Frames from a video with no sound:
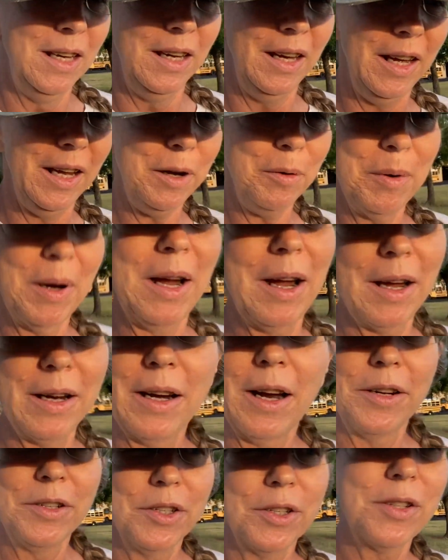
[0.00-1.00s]
anyway,
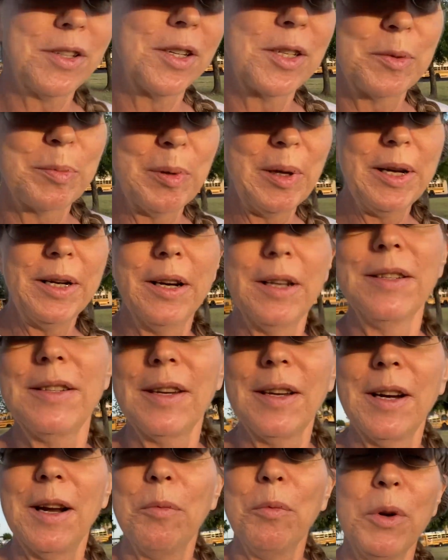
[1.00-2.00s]
I just explained, I
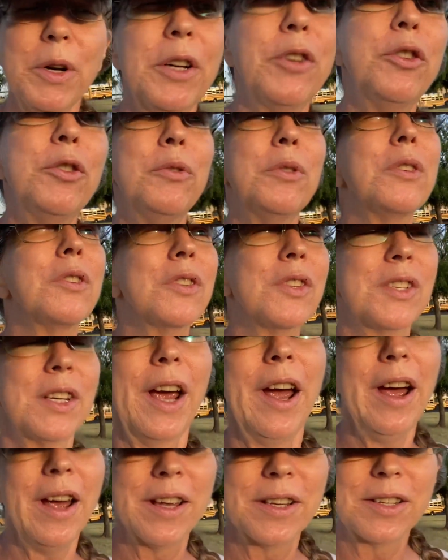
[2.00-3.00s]
said, I want to do this
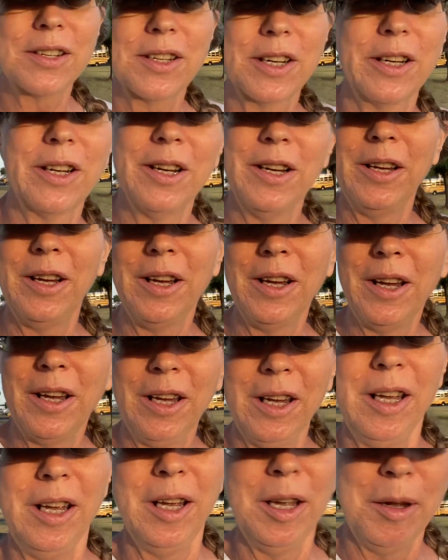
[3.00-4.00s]
test
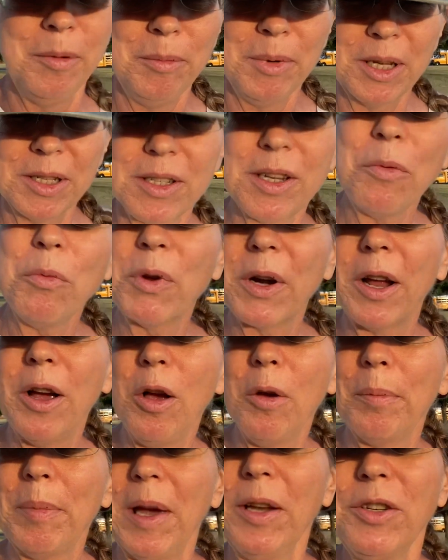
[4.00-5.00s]
because I want to
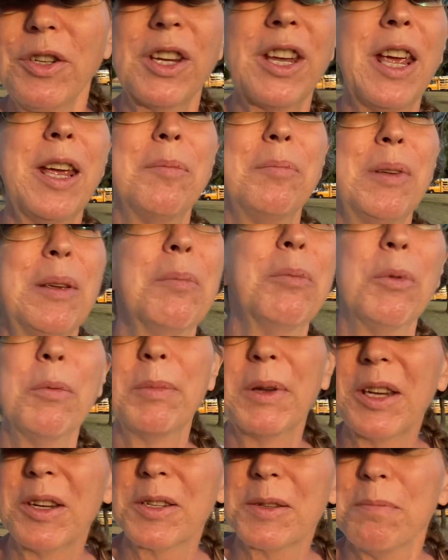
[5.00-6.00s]
help educate people,
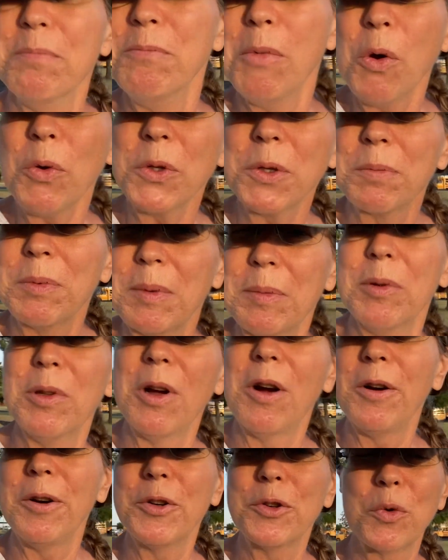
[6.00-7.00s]
because most people
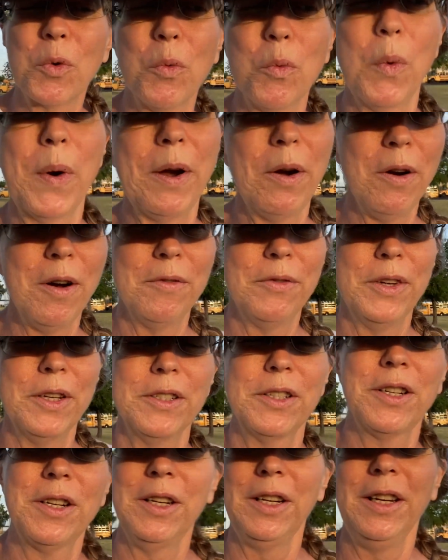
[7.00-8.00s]
aren't aware of
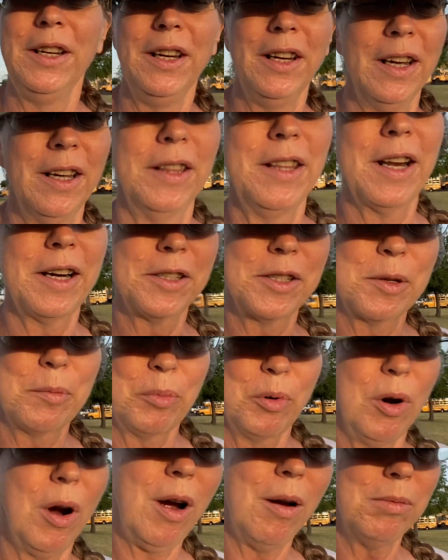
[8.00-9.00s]
it and that it's a
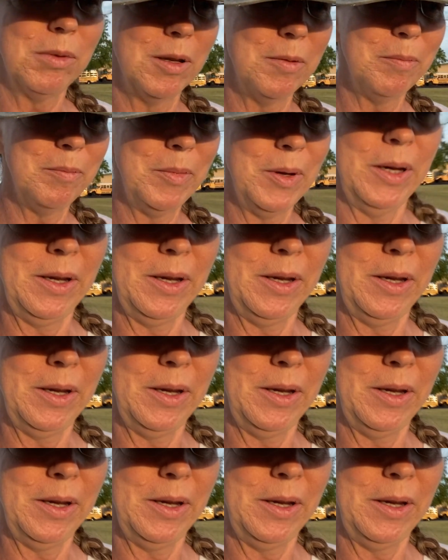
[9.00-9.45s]
problem.